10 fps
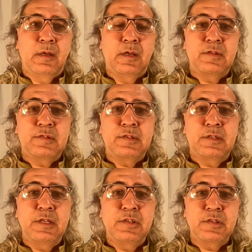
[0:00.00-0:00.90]
is
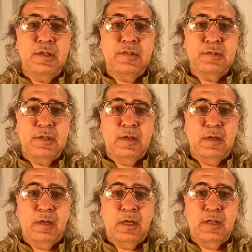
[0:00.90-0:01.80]
teach us
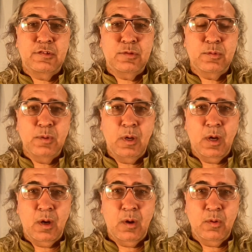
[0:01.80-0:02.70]
as to
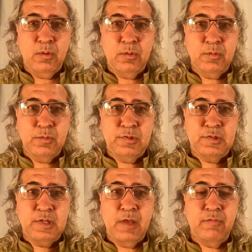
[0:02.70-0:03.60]
how to
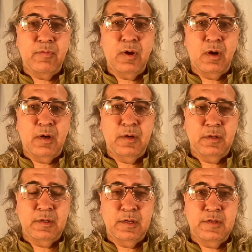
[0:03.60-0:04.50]
safeguard
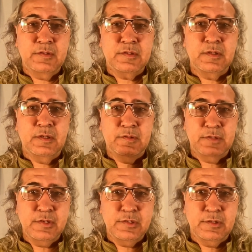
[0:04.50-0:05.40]
against
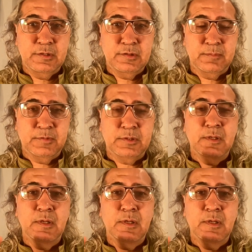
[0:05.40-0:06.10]
essentialisms,